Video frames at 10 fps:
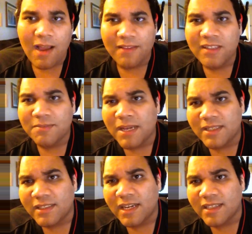This is my
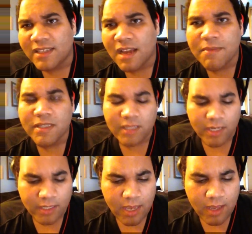second time
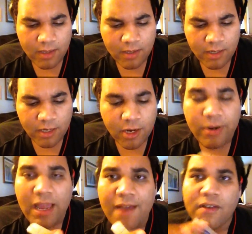mentioning that. Here
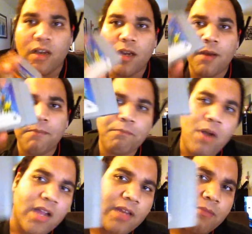we have
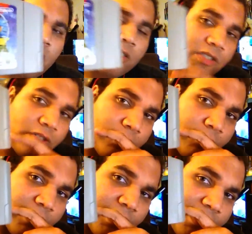Pocket
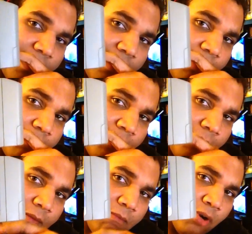Monsters, which is
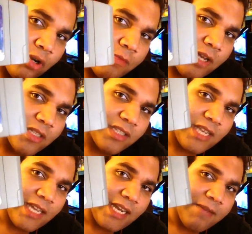Pokemon
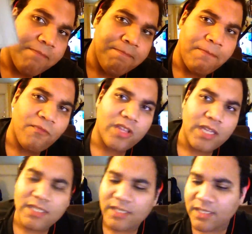Stadium for the
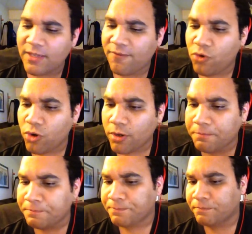N64.
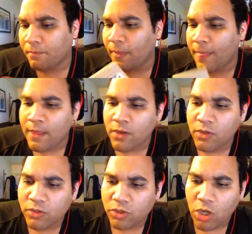
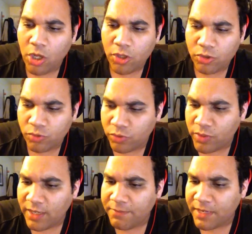So all those were
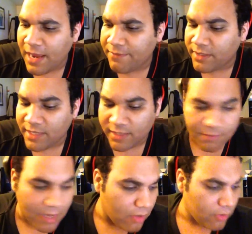$20, but I have to test
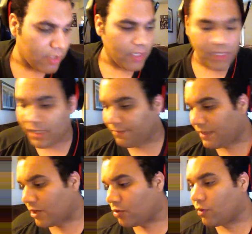them out. And if
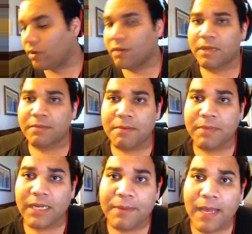they don't work, I'm getting my
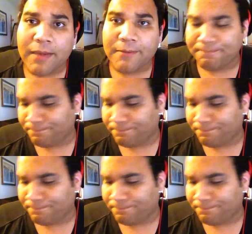money back.